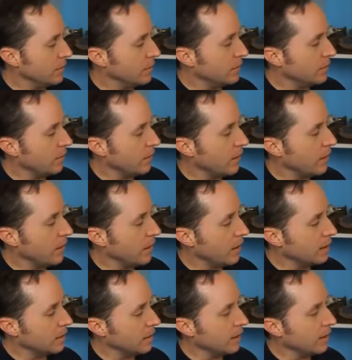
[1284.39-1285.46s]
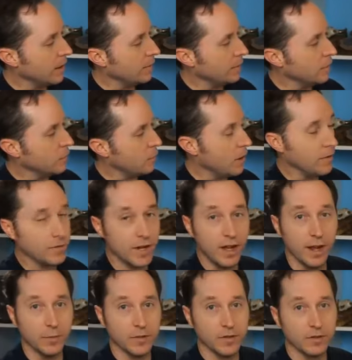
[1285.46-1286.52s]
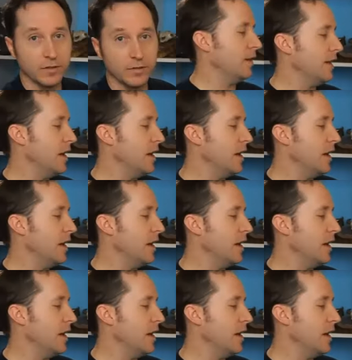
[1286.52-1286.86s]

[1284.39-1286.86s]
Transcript: 6, 7, 8, 9, 10, 11, 12 times.